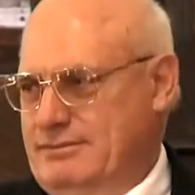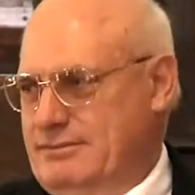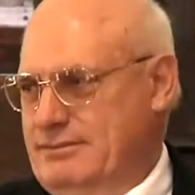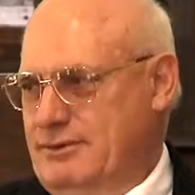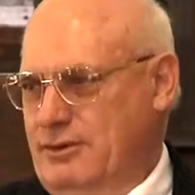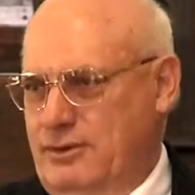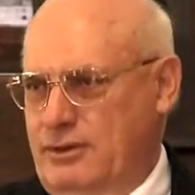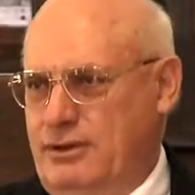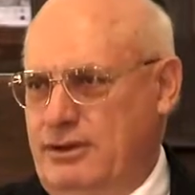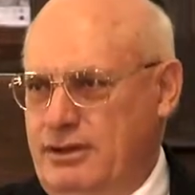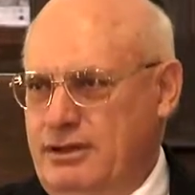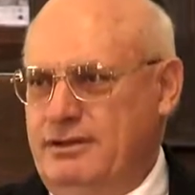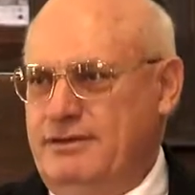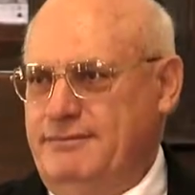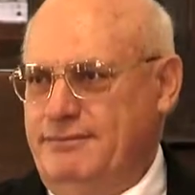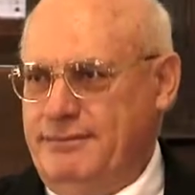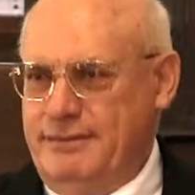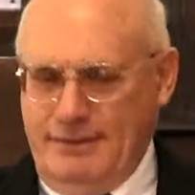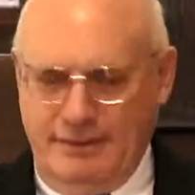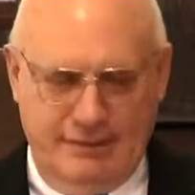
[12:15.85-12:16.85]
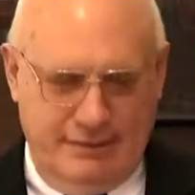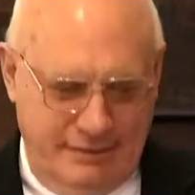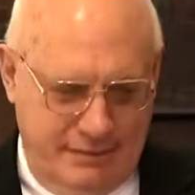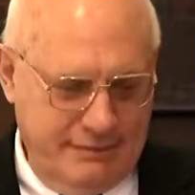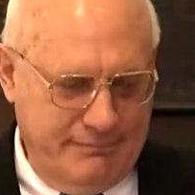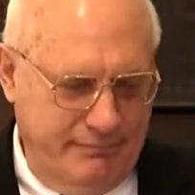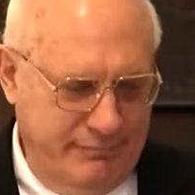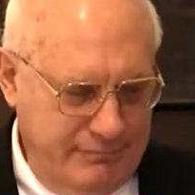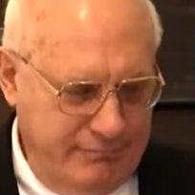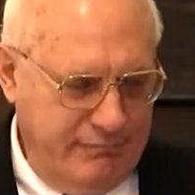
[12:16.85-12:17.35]
Or
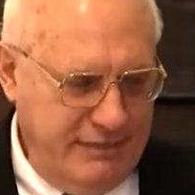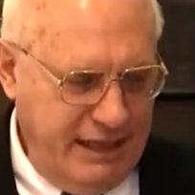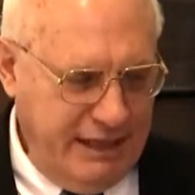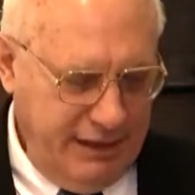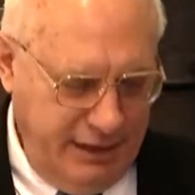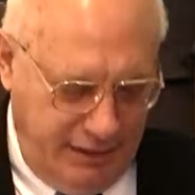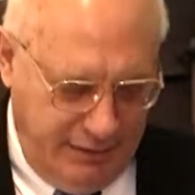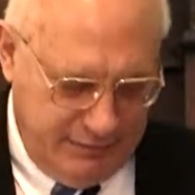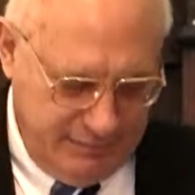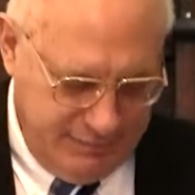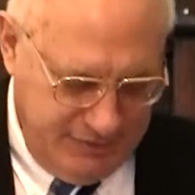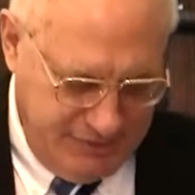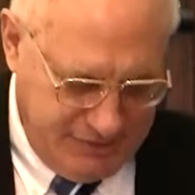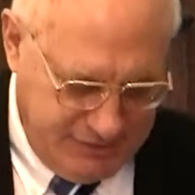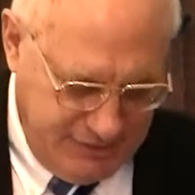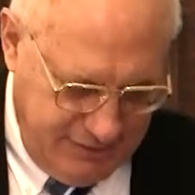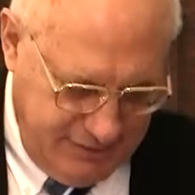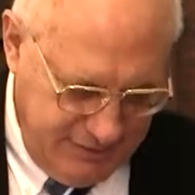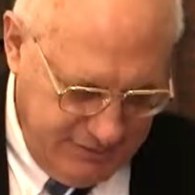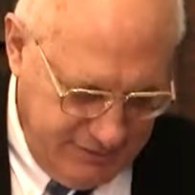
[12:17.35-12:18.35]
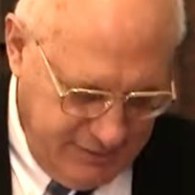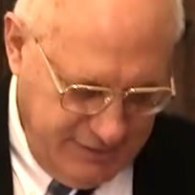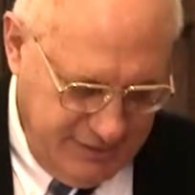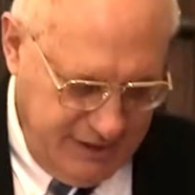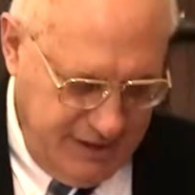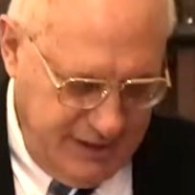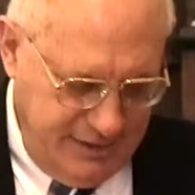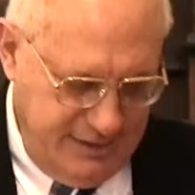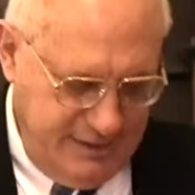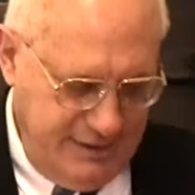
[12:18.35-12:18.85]
manna, you see.
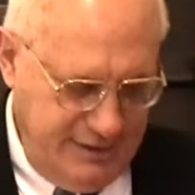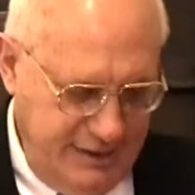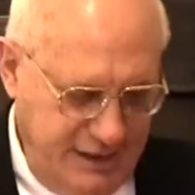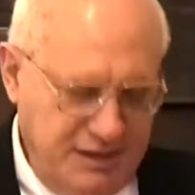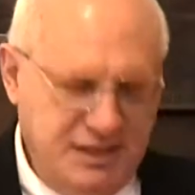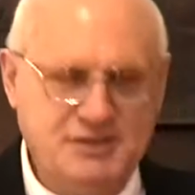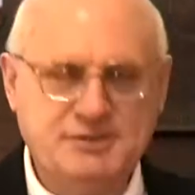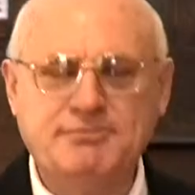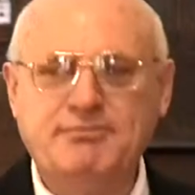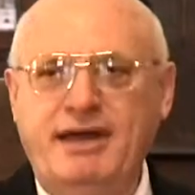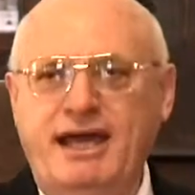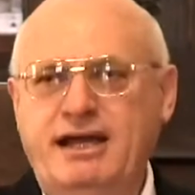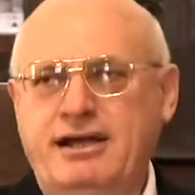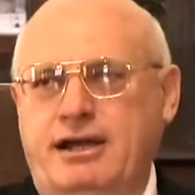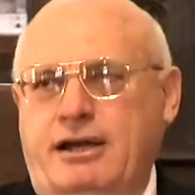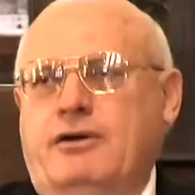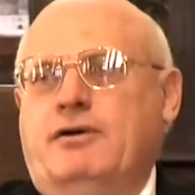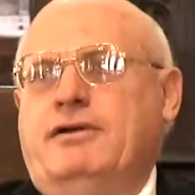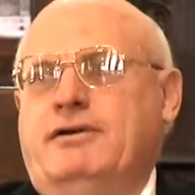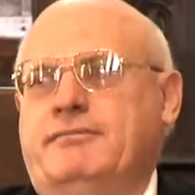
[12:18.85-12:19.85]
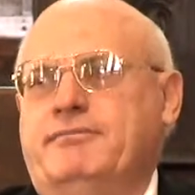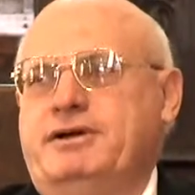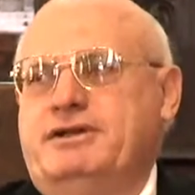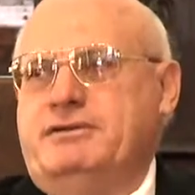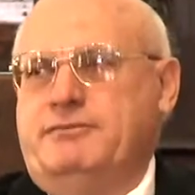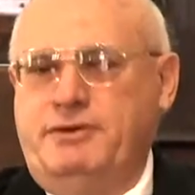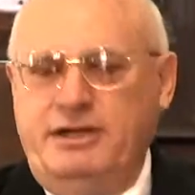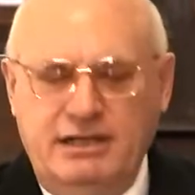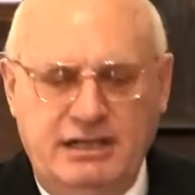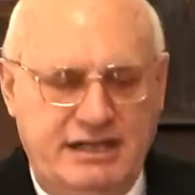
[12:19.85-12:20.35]
It, it is manna,
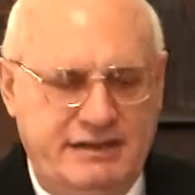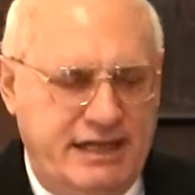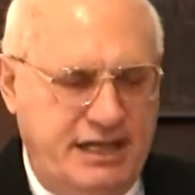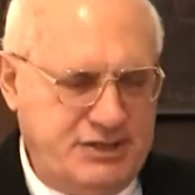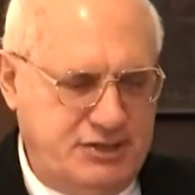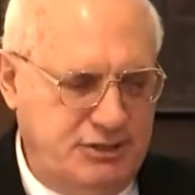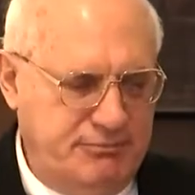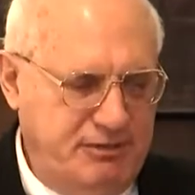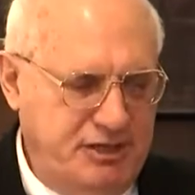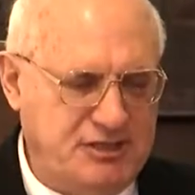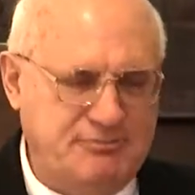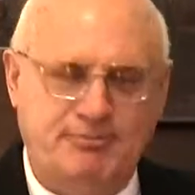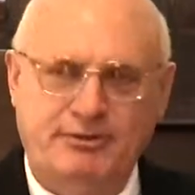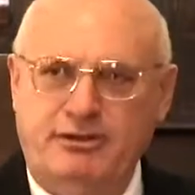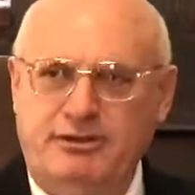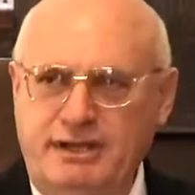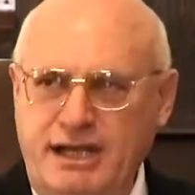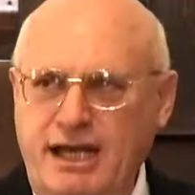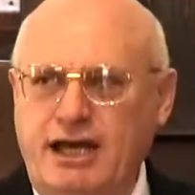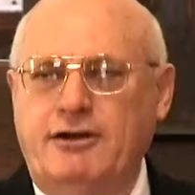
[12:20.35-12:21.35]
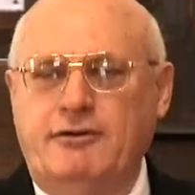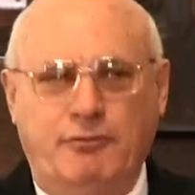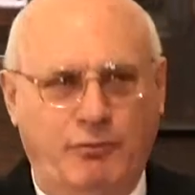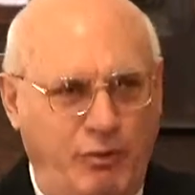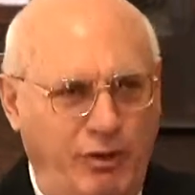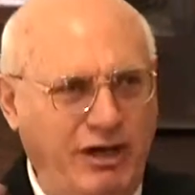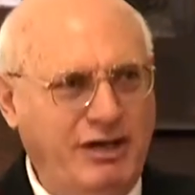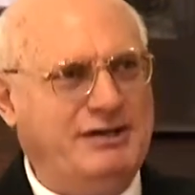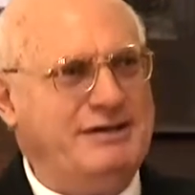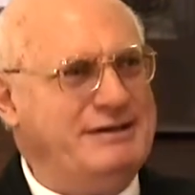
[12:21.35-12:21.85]
but really that should be spelled out.
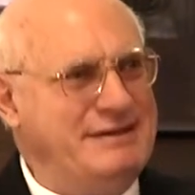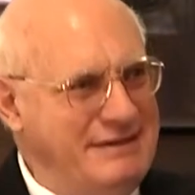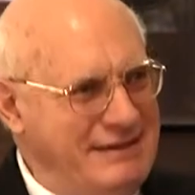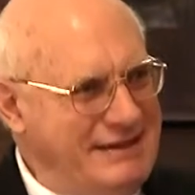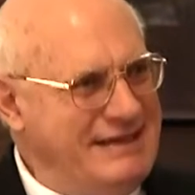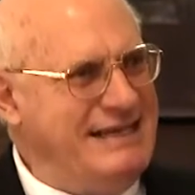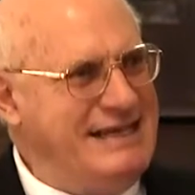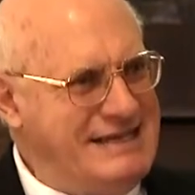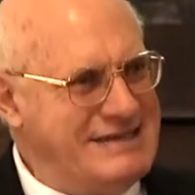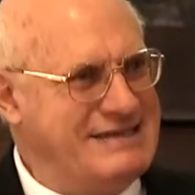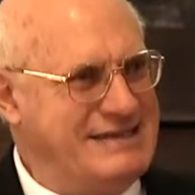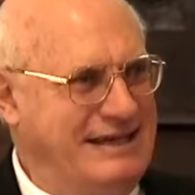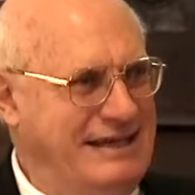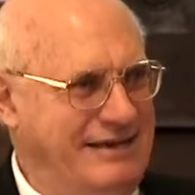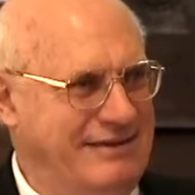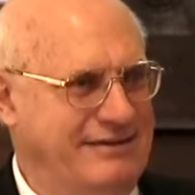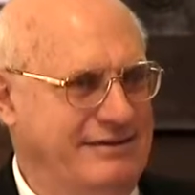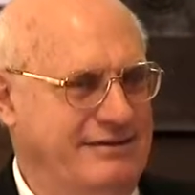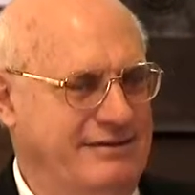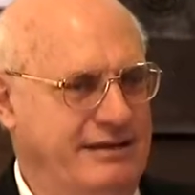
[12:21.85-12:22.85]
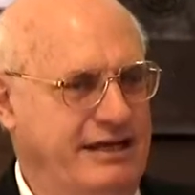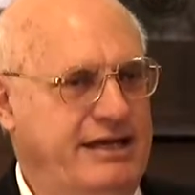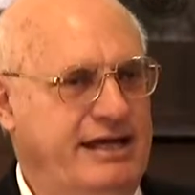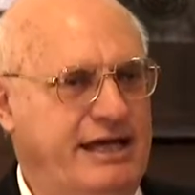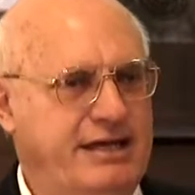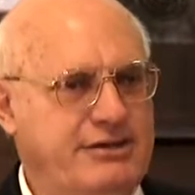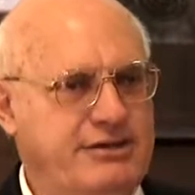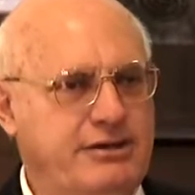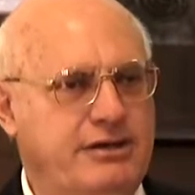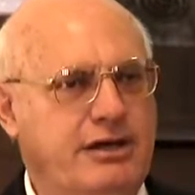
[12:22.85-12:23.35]
What is it? They
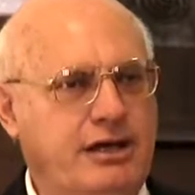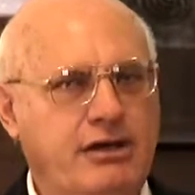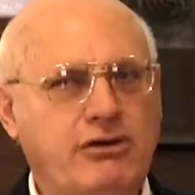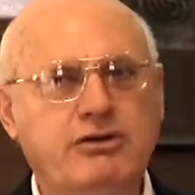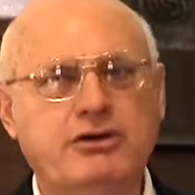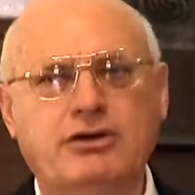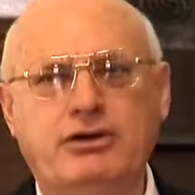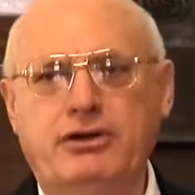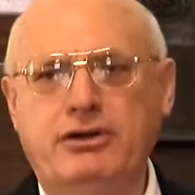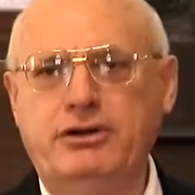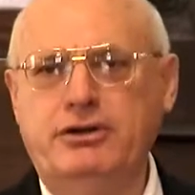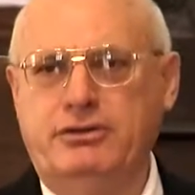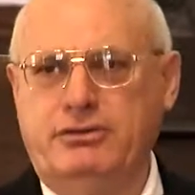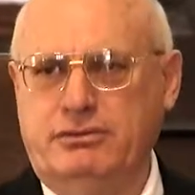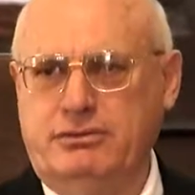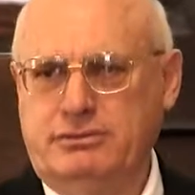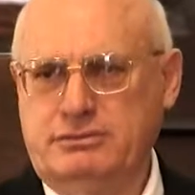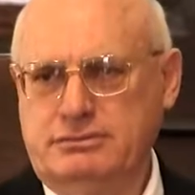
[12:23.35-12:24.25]
had no clue